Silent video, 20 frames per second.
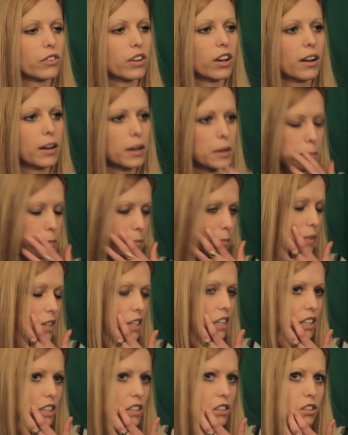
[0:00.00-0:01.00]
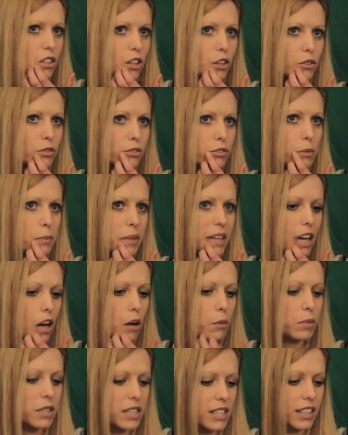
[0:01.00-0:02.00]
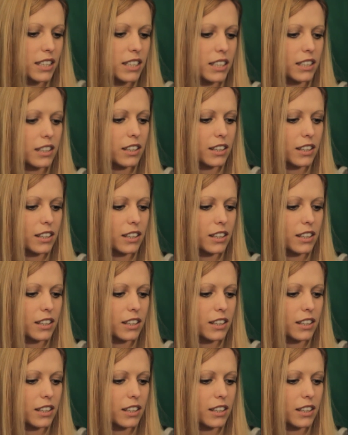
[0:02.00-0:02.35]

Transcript: Um, so for me, Humber City,